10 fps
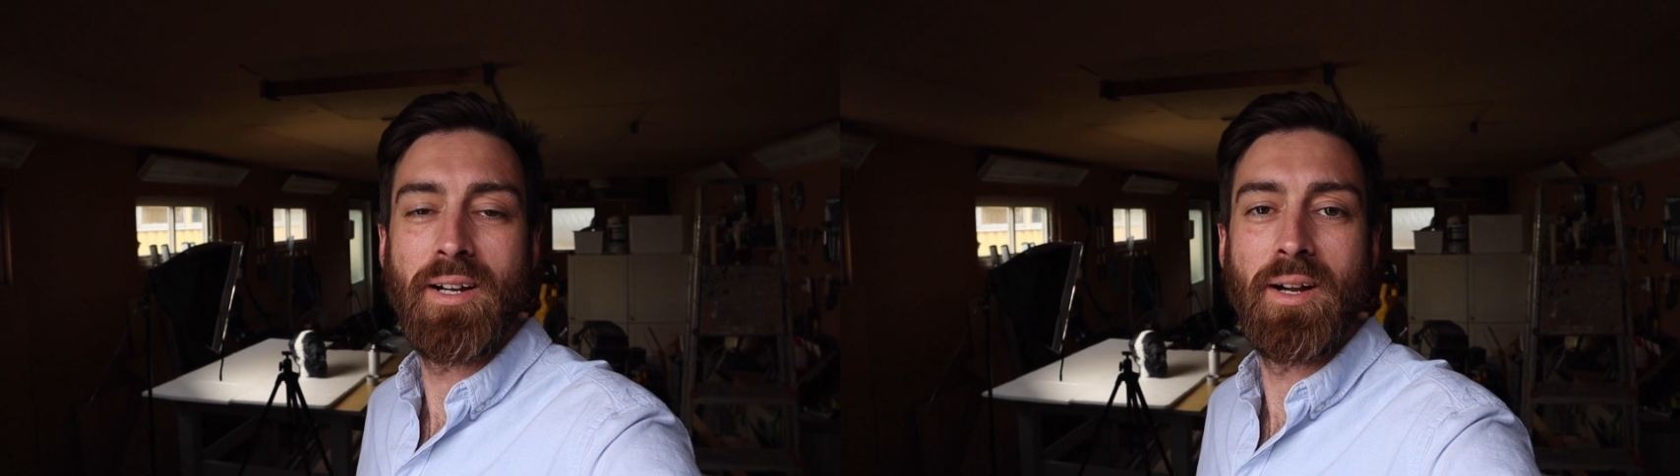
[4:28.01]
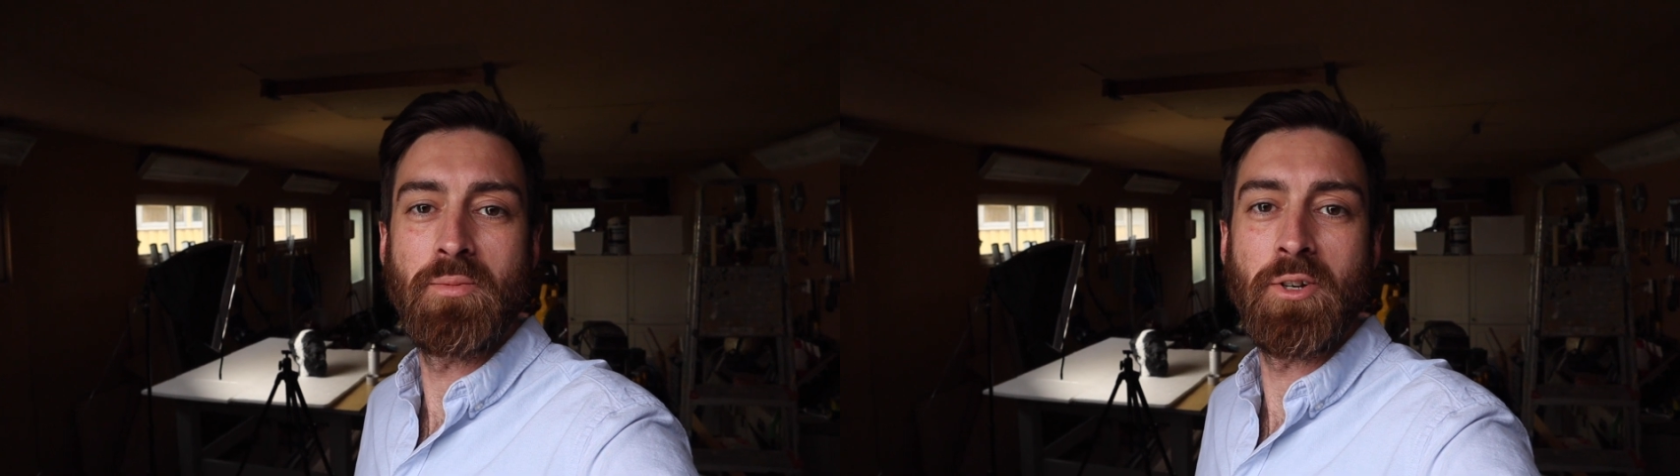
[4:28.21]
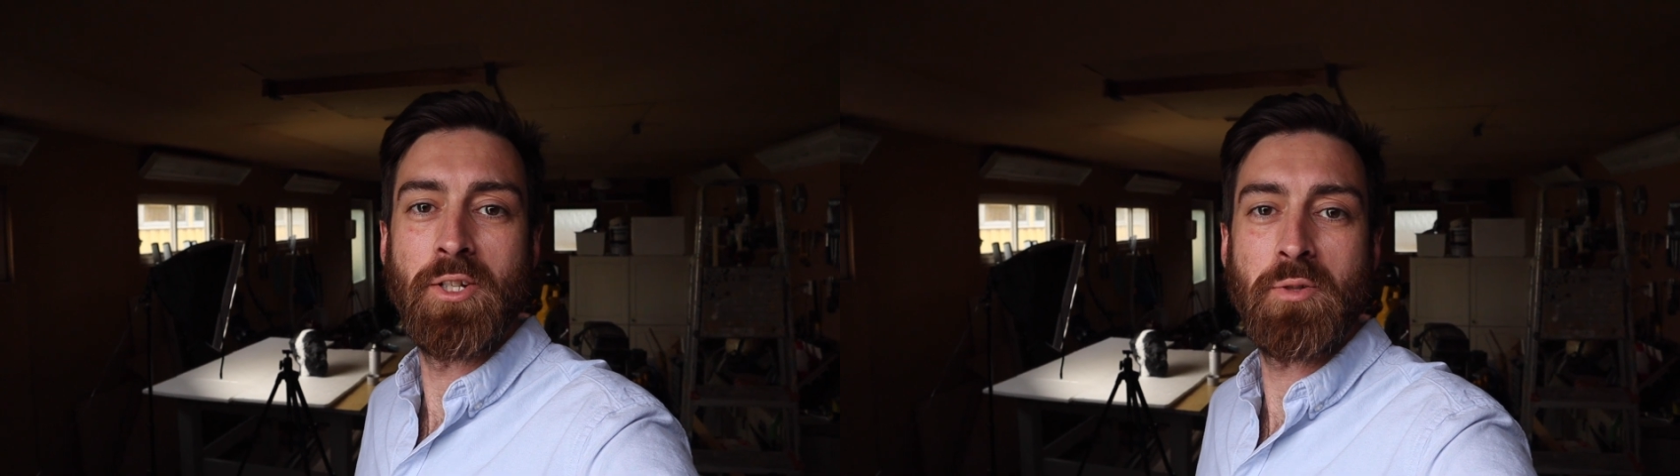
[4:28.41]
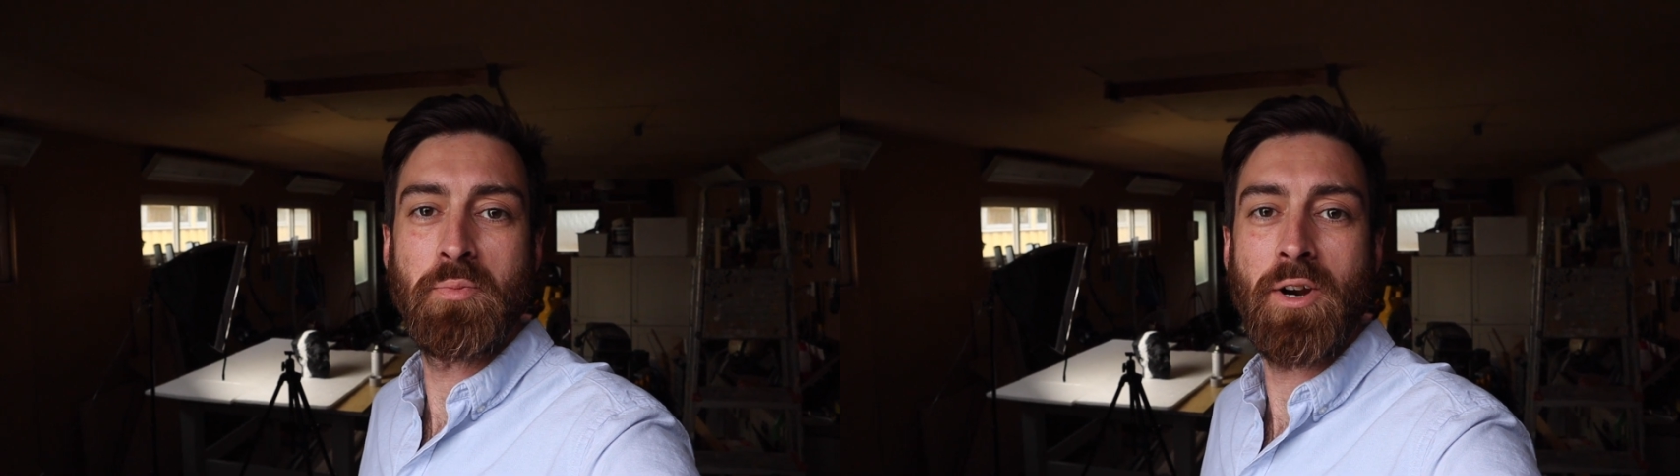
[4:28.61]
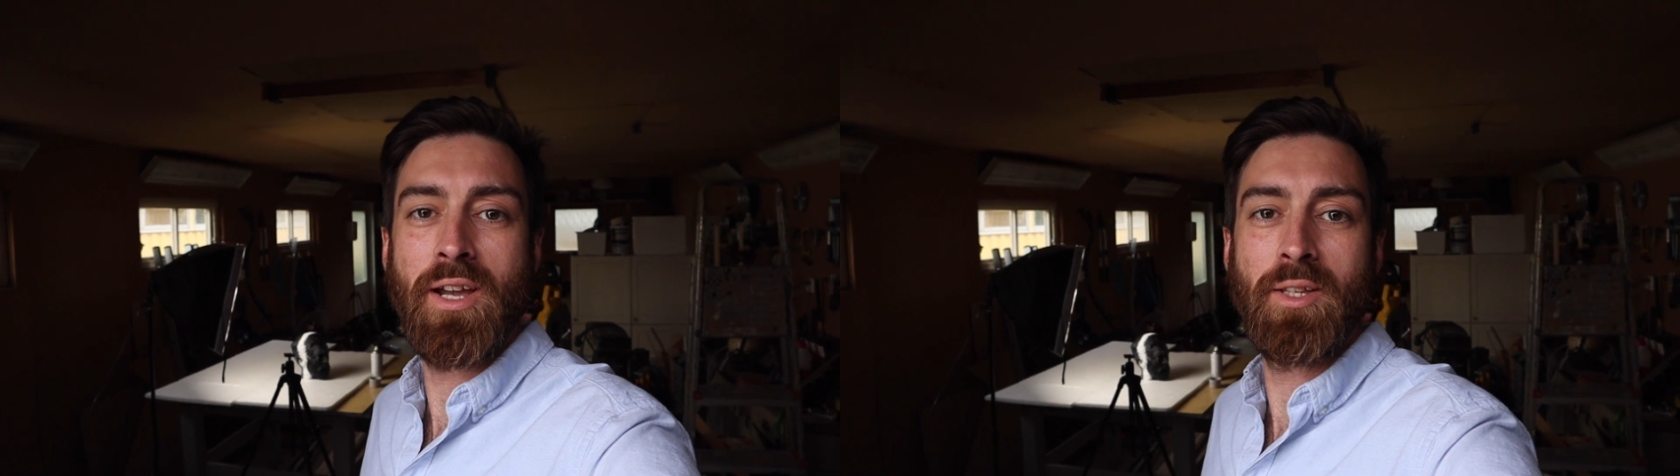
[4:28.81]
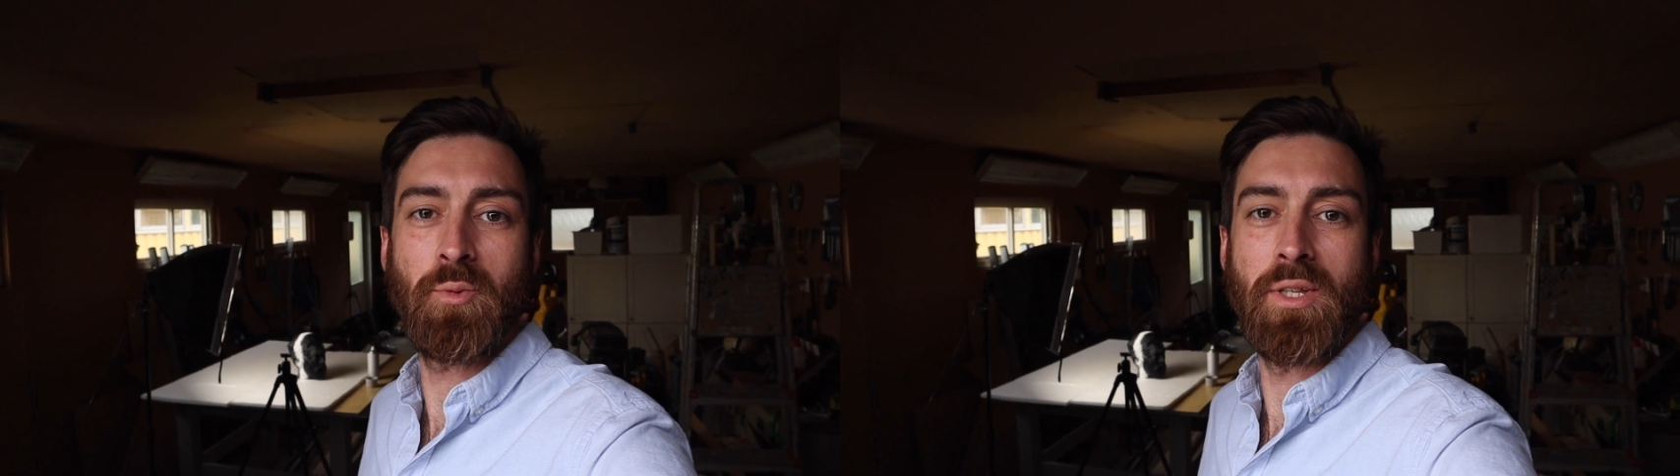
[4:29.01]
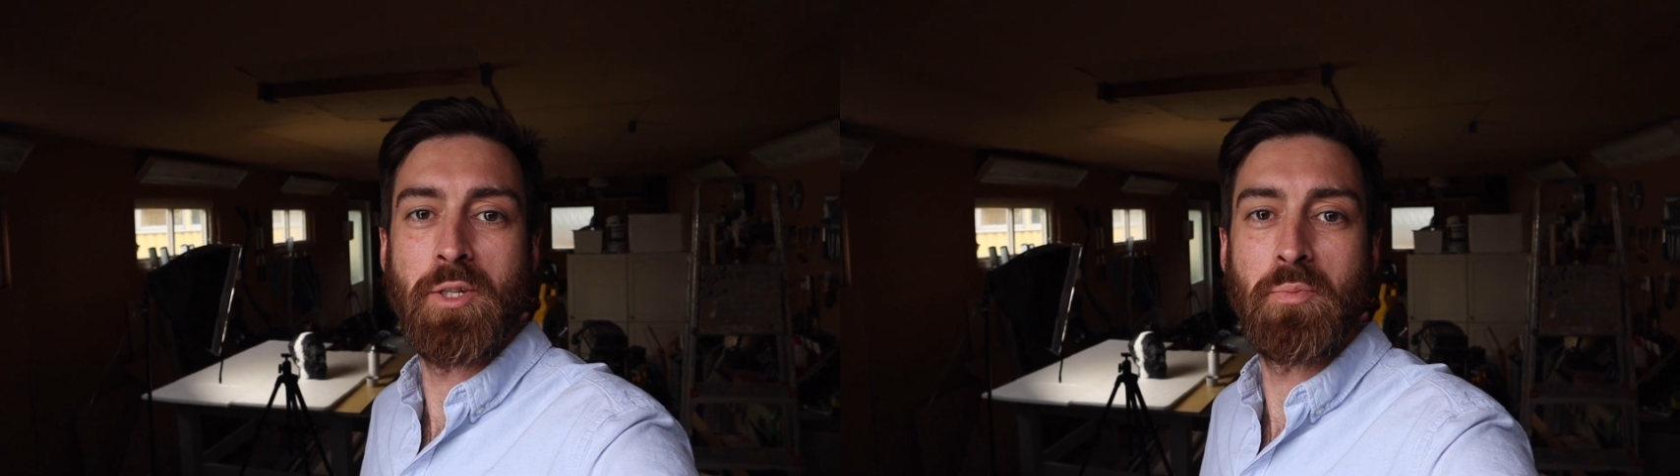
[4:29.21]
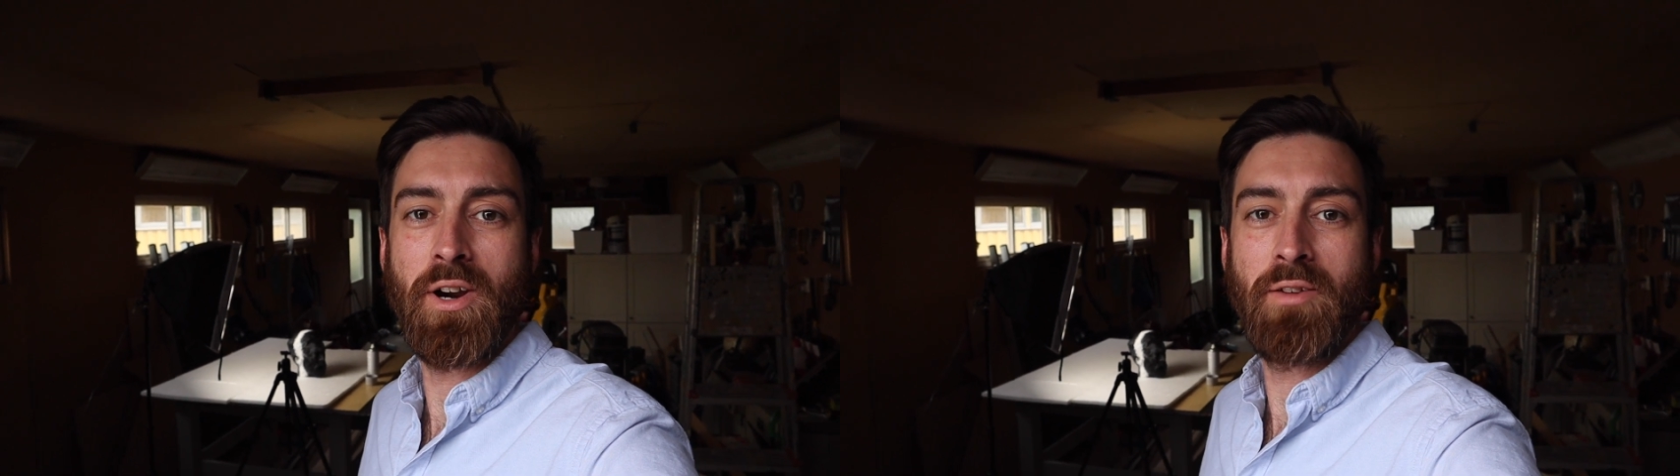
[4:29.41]
I'm gonna spray it with
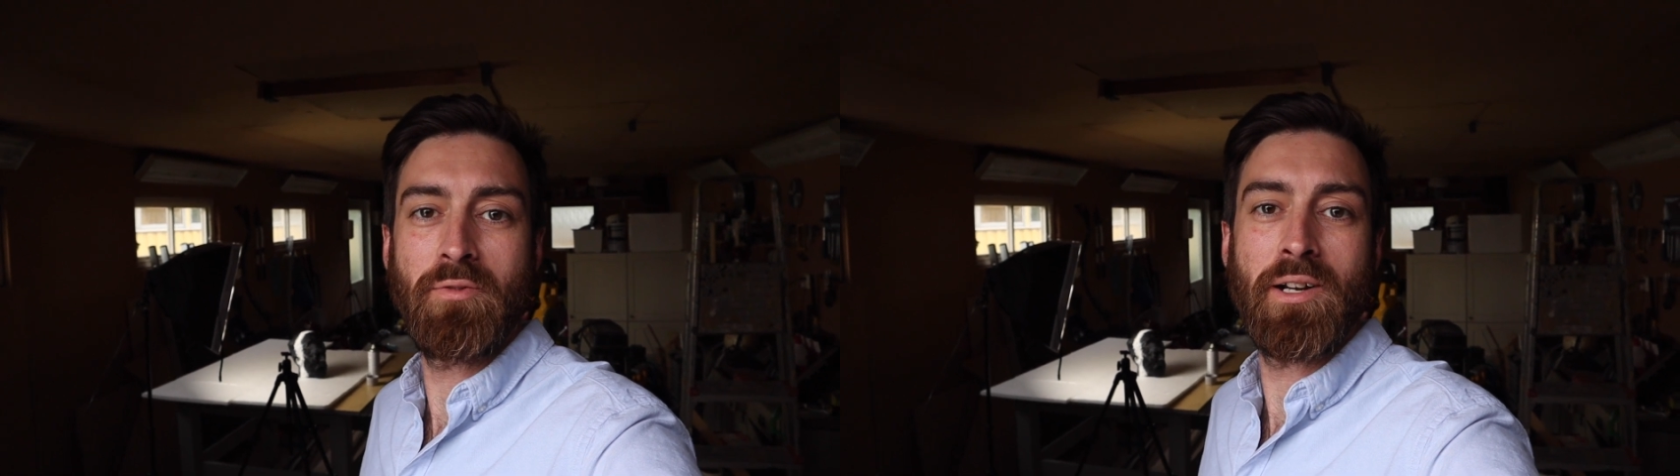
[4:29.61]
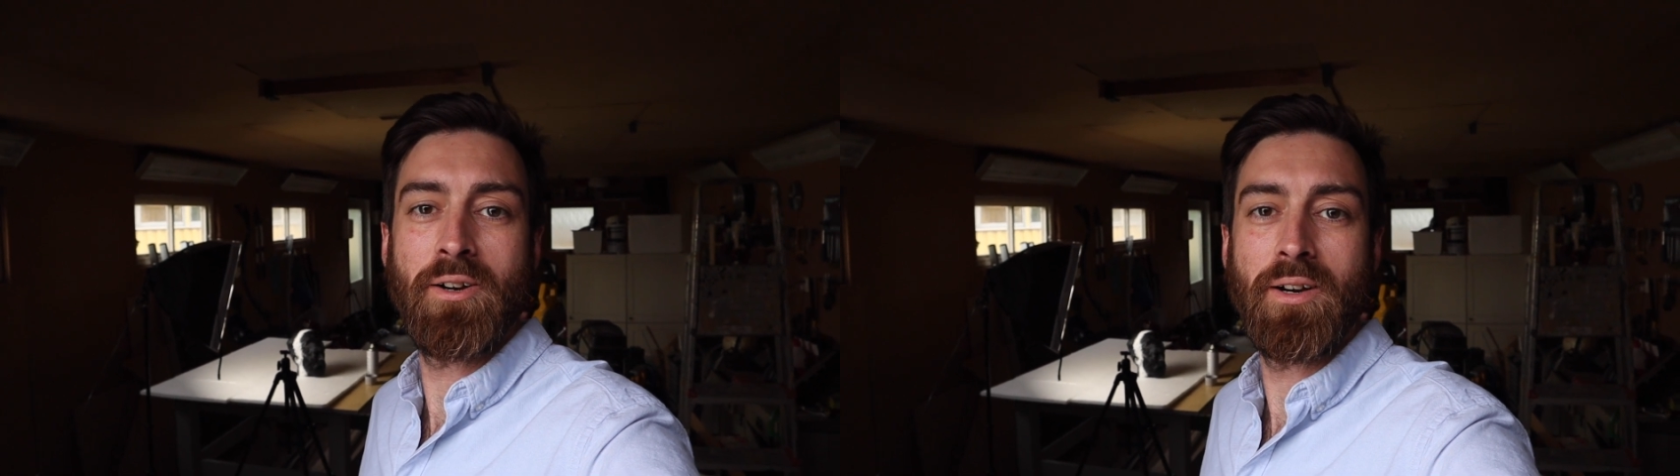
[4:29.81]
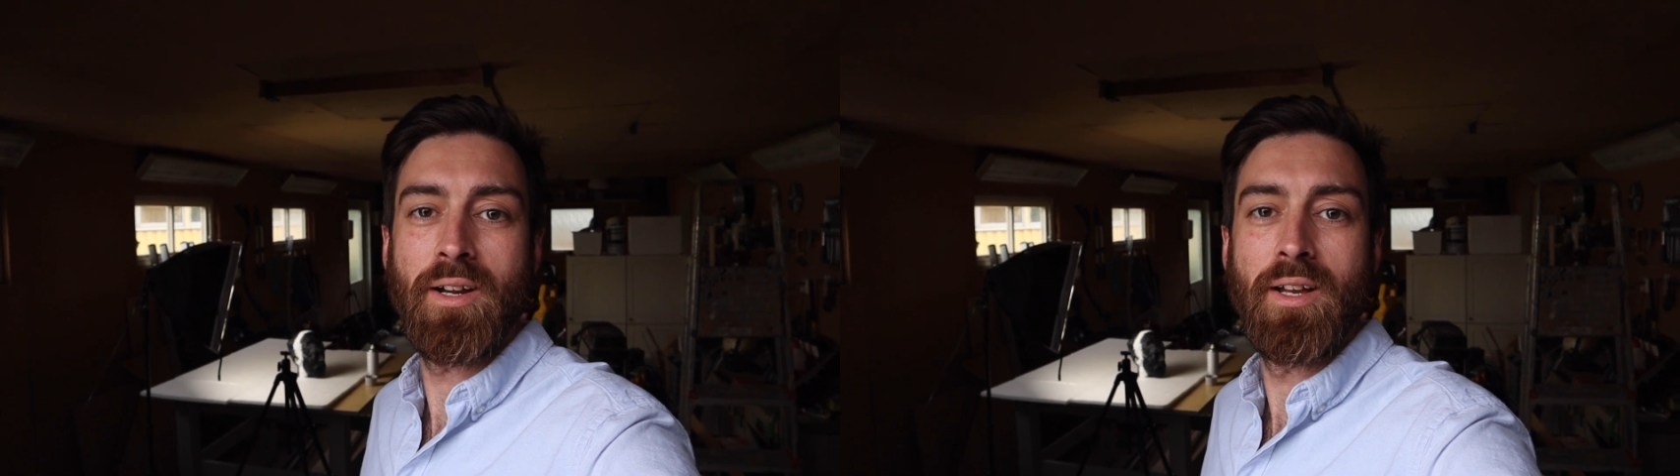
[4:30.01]
spray filler,